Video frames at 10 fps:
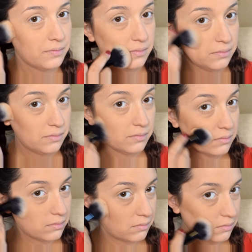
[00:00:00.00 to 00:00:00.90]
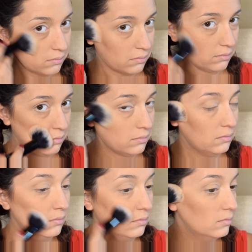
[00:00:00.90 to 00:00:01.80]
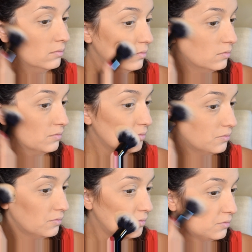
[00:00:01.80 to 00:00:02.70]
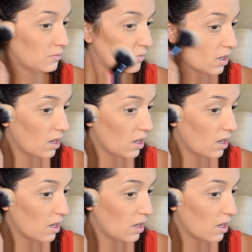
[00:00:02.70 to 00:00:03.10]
Nobody speaks.